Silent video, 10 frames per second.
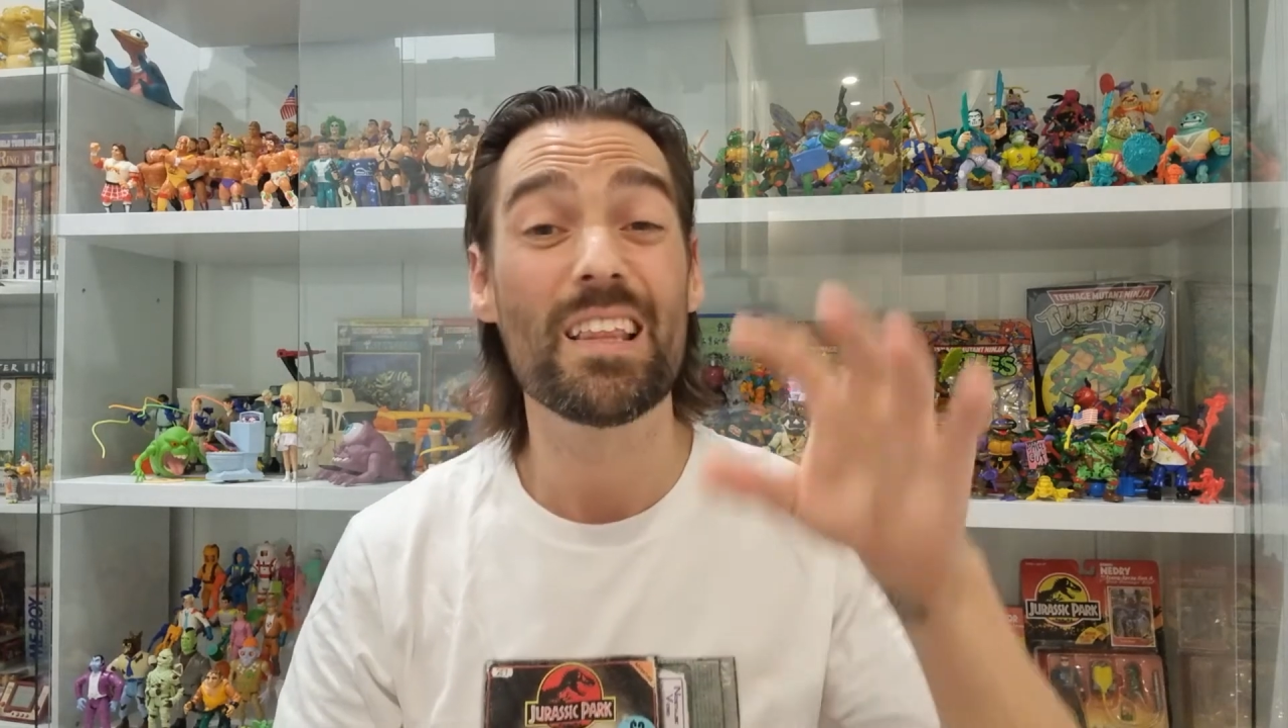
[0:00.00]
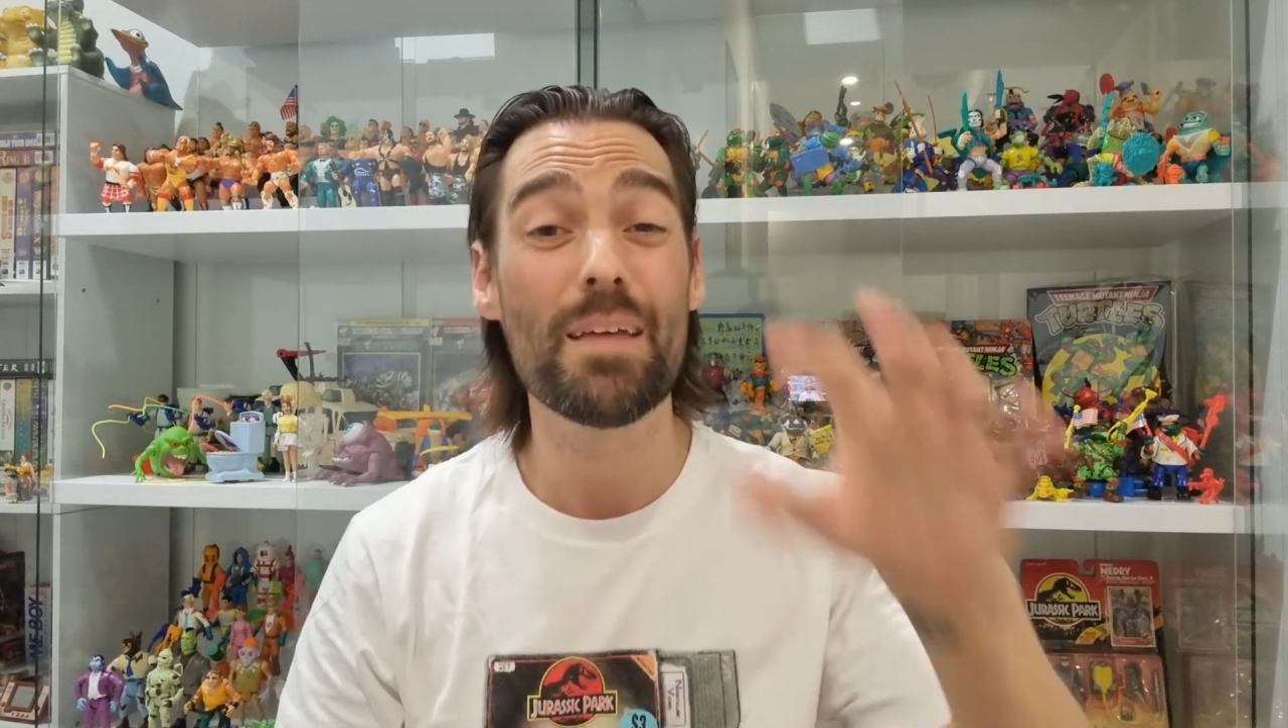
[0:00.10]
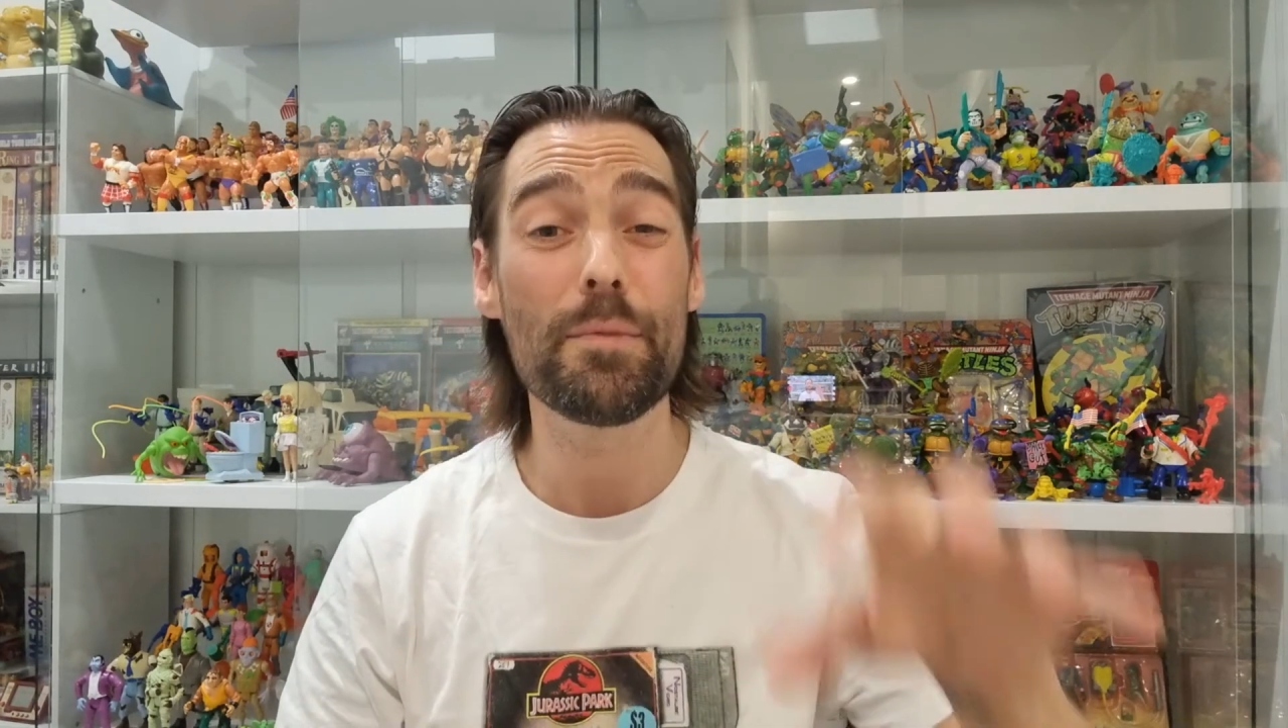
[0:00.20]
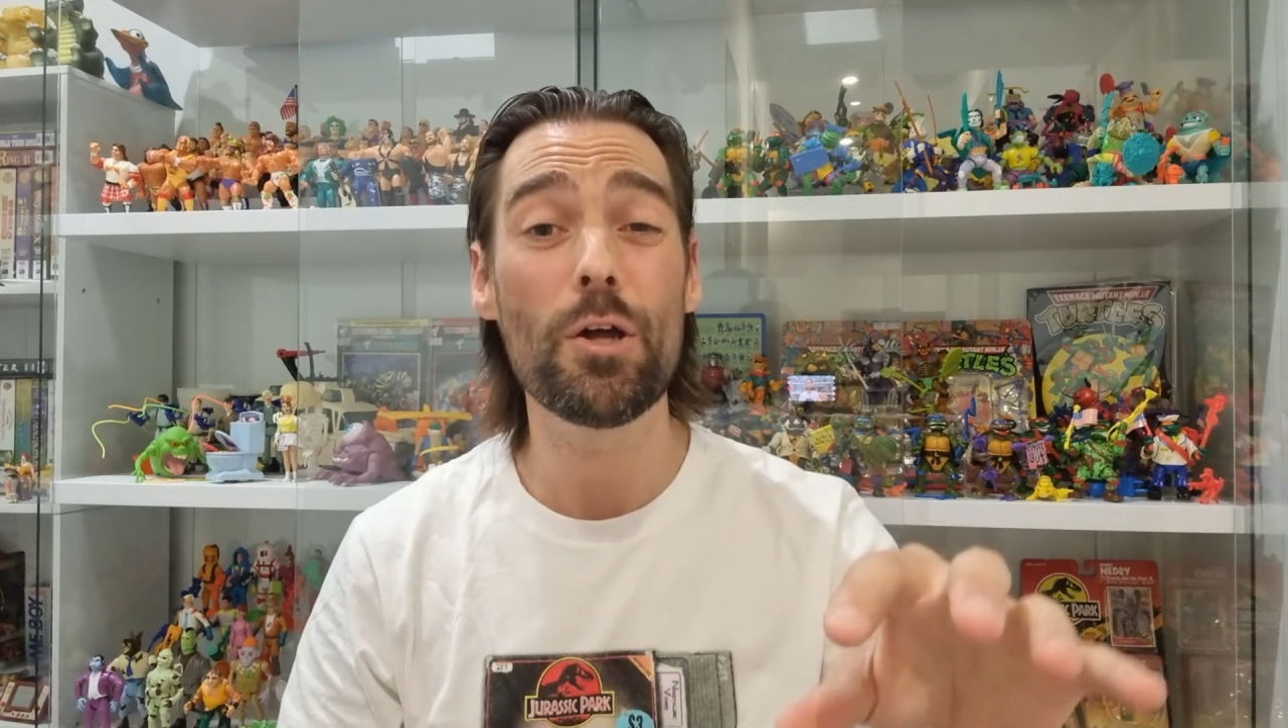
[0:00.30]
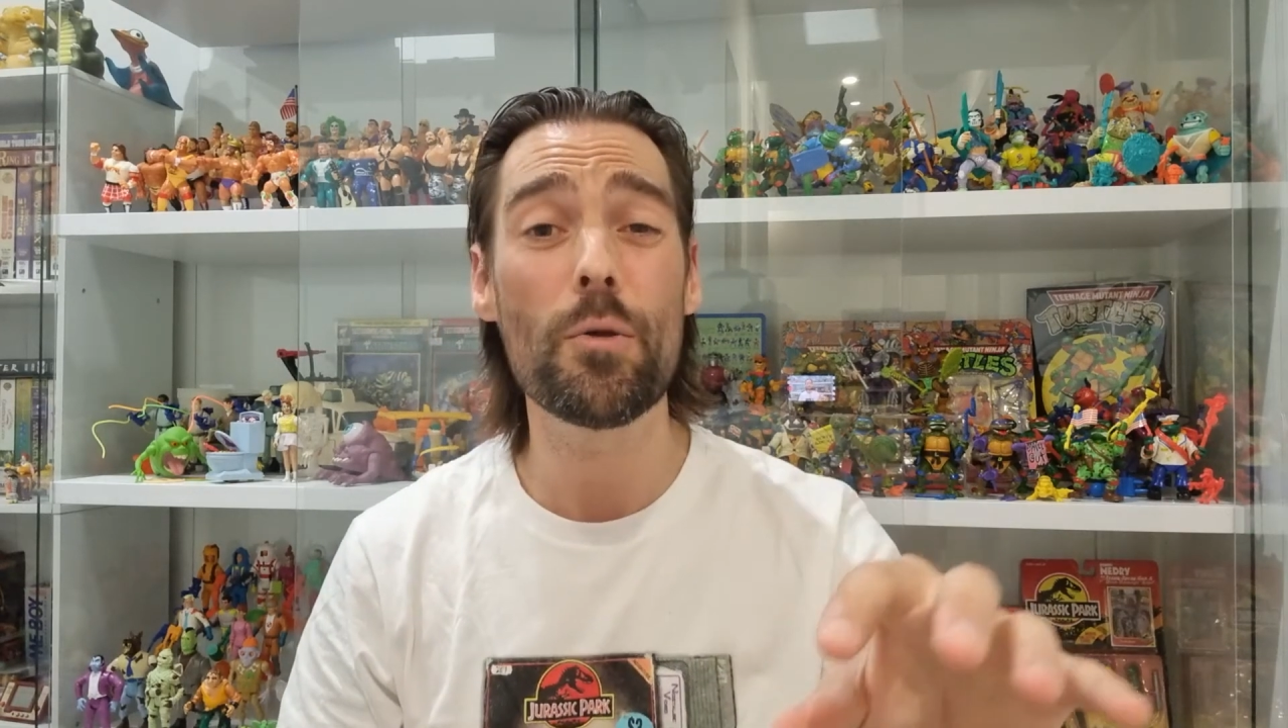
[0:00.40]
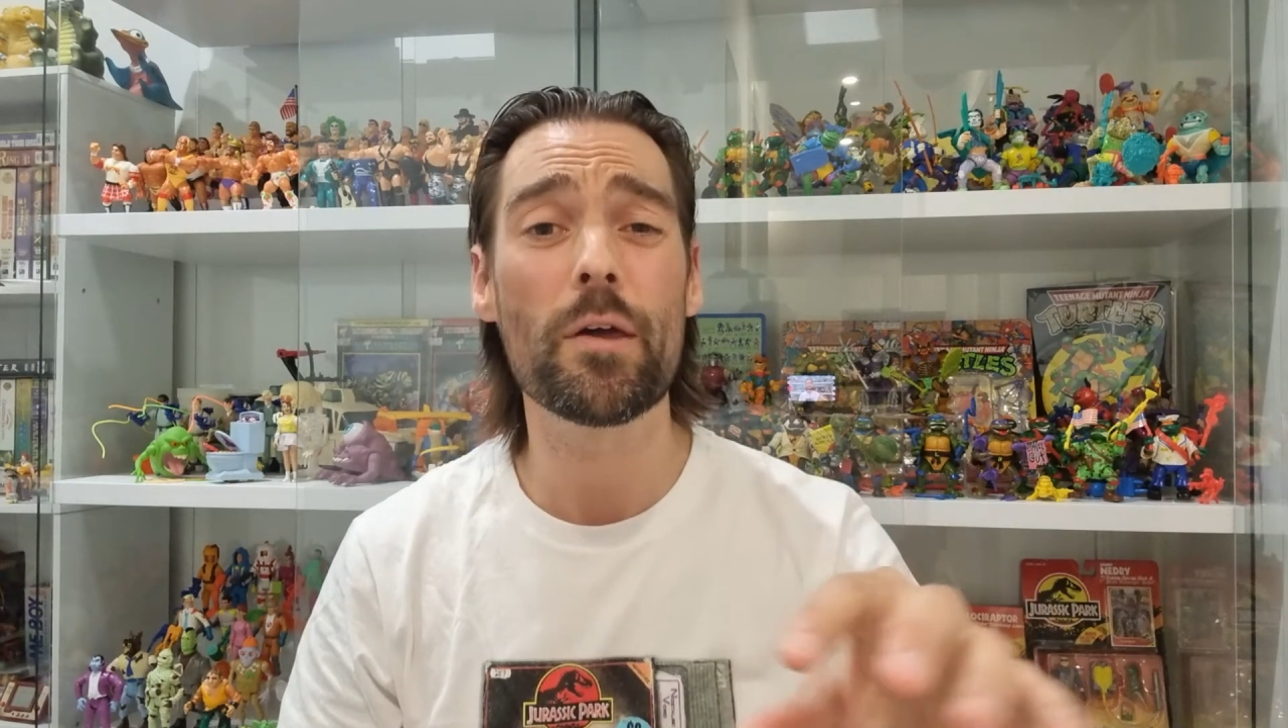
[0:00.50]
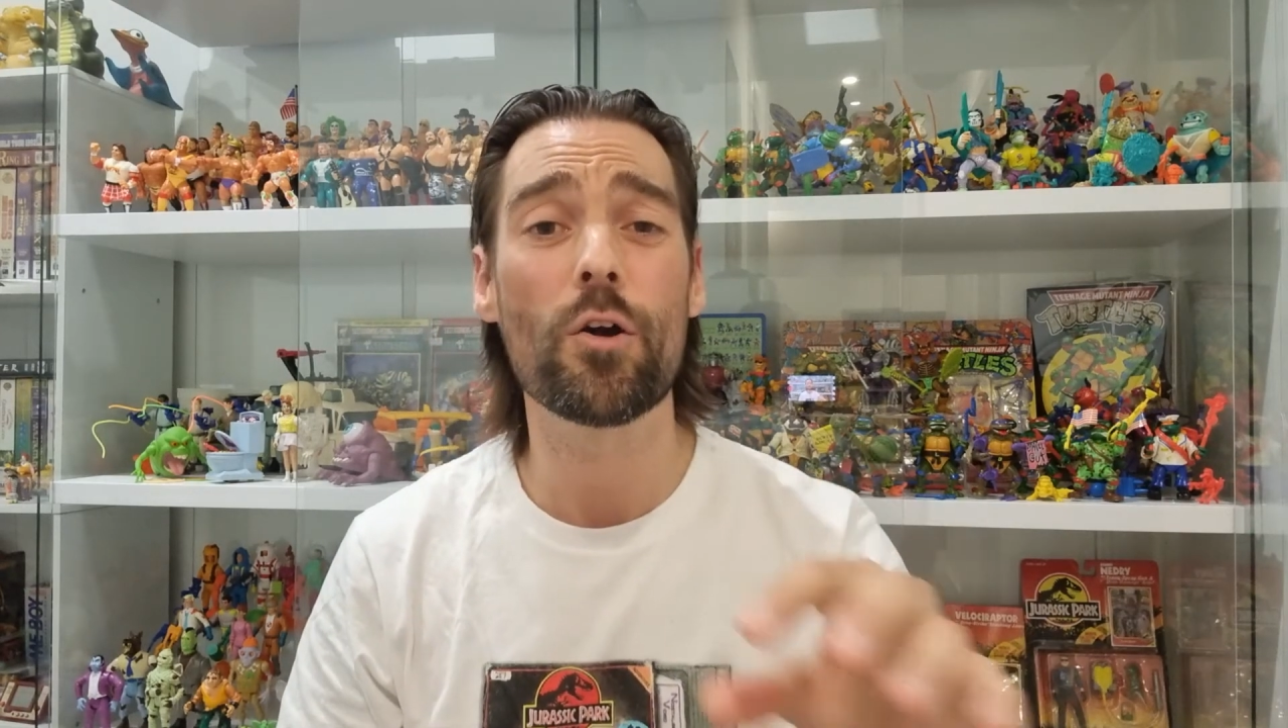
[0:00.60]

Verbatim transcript: Let me know in the